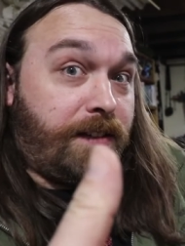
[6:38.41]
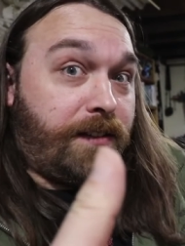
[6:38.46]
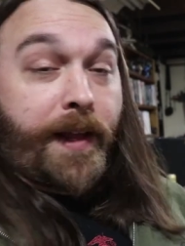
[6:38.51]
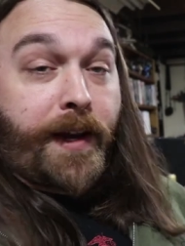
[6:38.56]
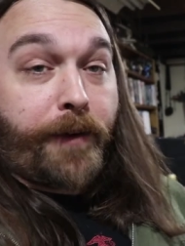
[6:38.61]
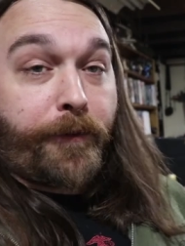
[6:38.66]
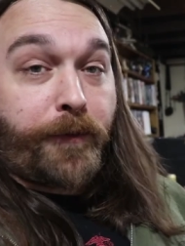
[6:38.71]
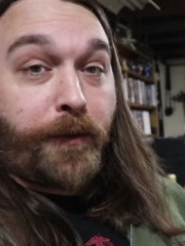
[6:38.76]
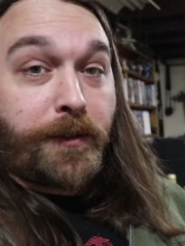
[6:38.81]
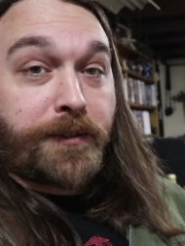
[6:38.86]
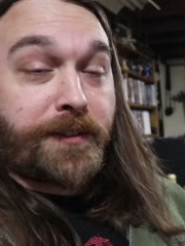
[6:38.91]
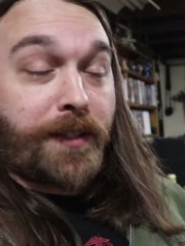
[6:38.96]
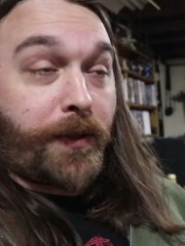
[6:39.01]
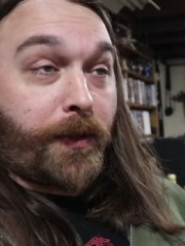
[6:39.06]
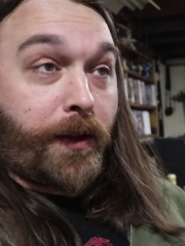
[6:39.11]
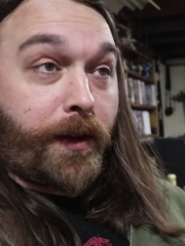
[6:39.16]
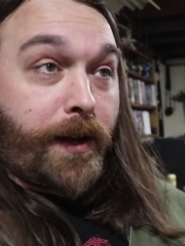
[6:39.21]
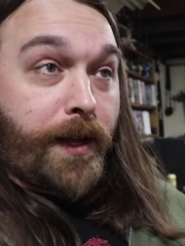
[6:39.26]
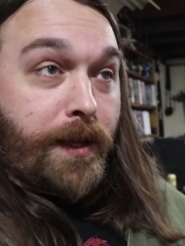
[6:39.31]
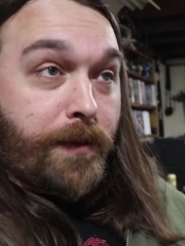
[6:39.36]
And at first I
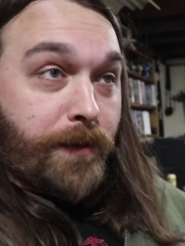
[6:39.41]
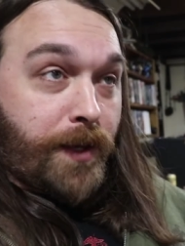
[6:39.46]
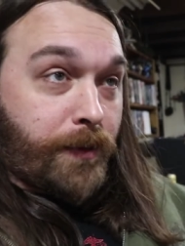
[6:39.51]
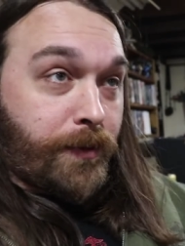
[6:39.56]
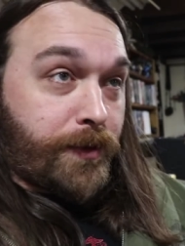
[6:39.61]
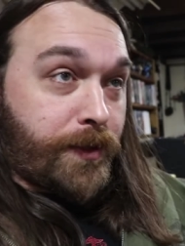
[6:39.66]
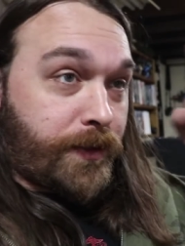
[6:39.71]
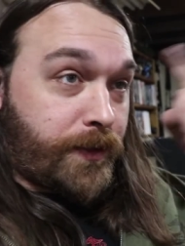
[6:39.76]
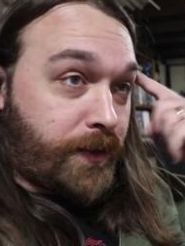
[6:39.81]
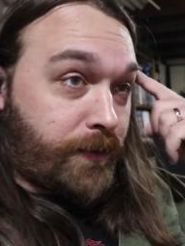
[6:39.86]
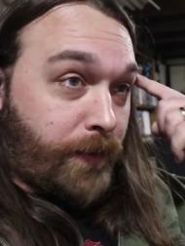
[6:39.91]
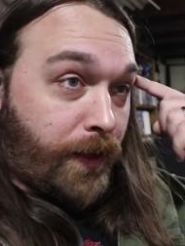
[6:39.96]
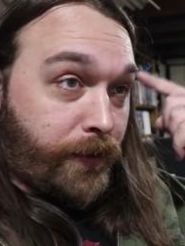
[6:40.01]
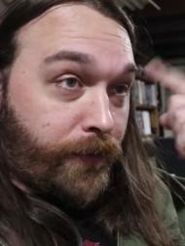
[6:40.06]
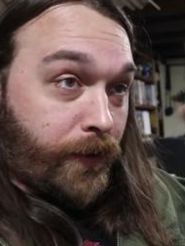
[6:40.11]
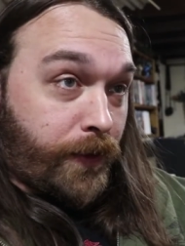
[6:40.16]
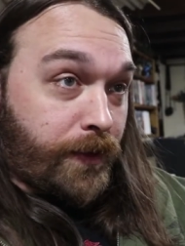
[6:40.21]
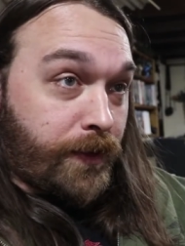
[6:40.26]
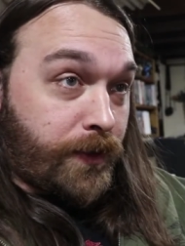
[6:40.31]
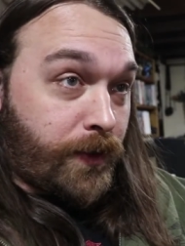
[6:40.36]
thought, hey, maybe this is my
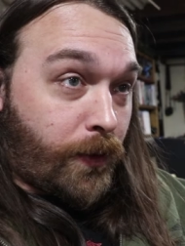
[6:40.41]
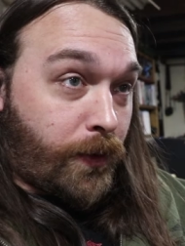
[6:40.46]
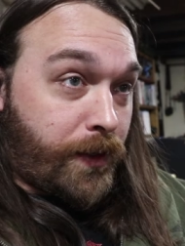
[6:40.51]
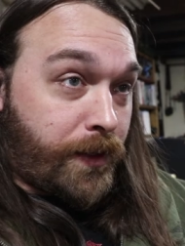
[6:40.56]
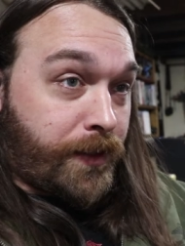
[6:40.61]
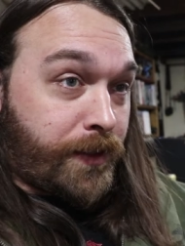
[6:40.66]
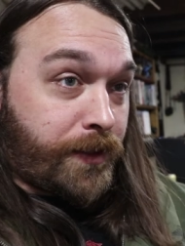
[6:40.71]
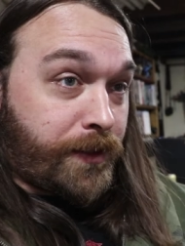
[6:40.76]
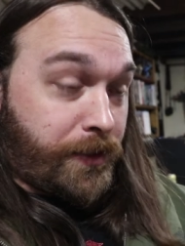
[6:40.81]
fucking door into,